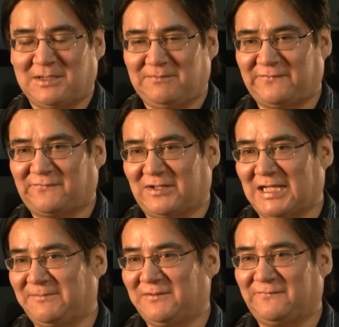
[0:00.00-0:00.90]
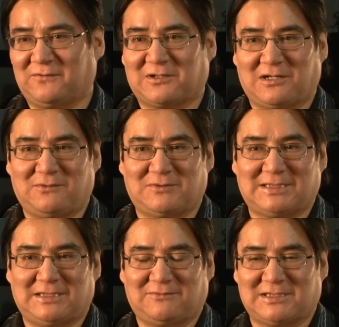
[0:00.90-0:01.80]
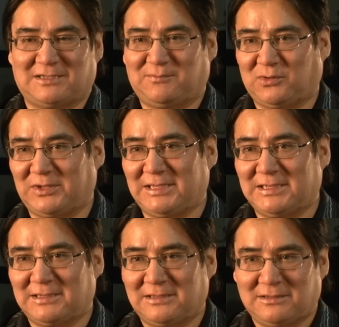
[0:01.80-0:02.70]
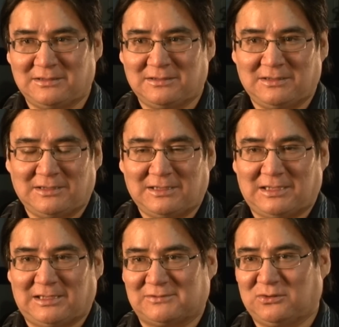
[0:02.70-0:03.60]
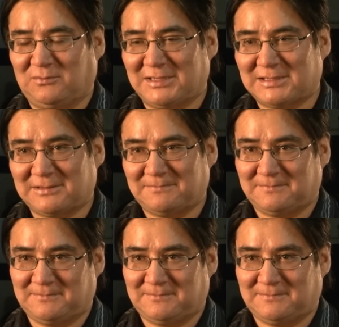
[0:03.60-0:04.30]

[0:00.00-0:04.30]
before I came here for CAHRD was that I was unemployed and I was homeless.